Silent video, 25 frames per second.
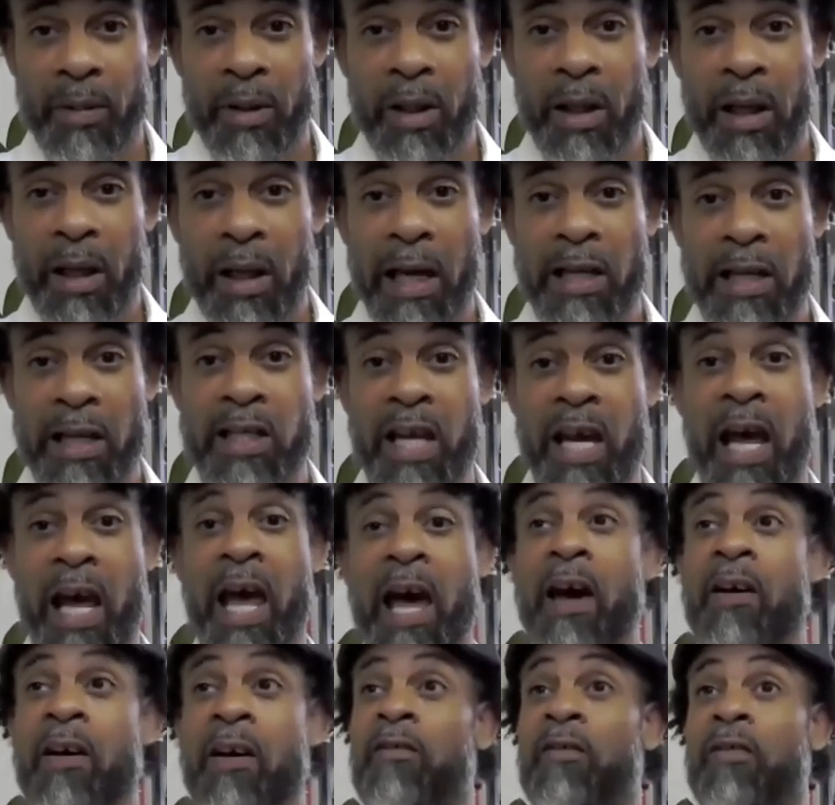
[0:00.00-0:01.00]
and to
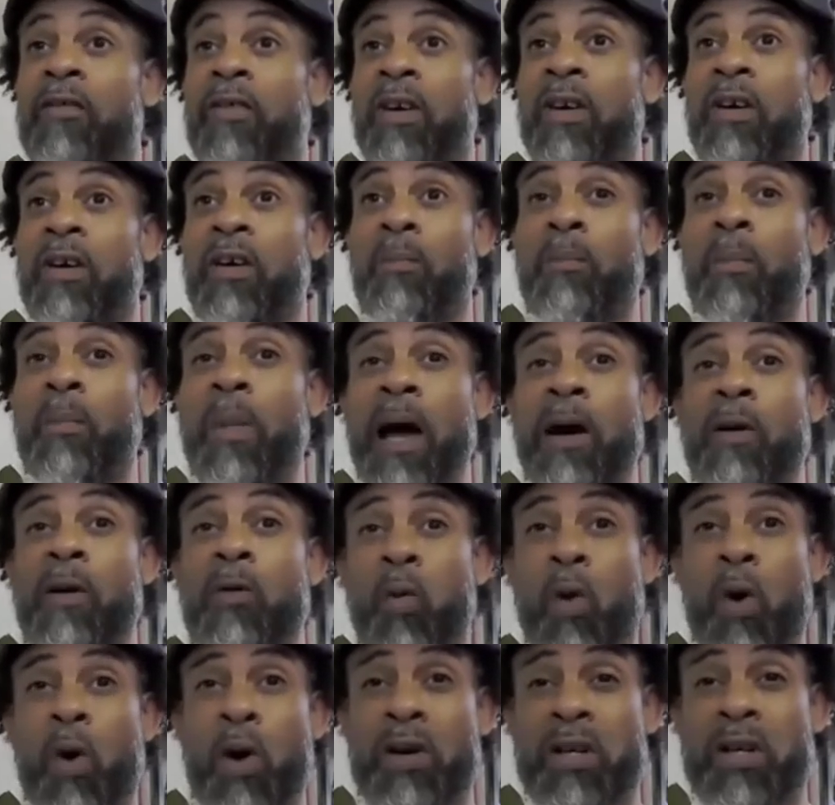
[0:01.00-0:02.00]
have my
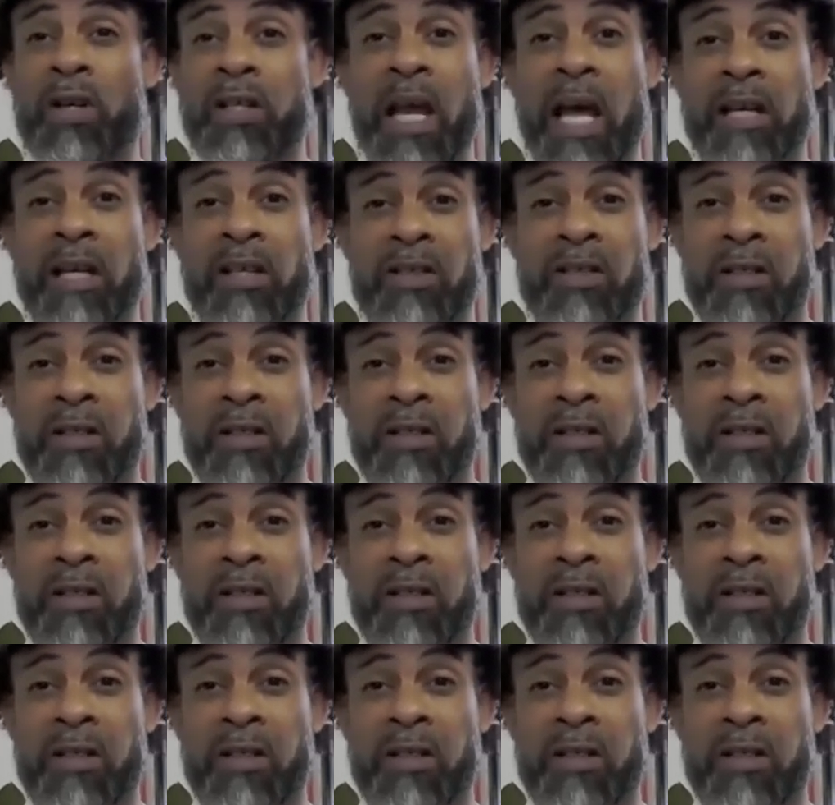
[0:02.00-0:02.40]
work next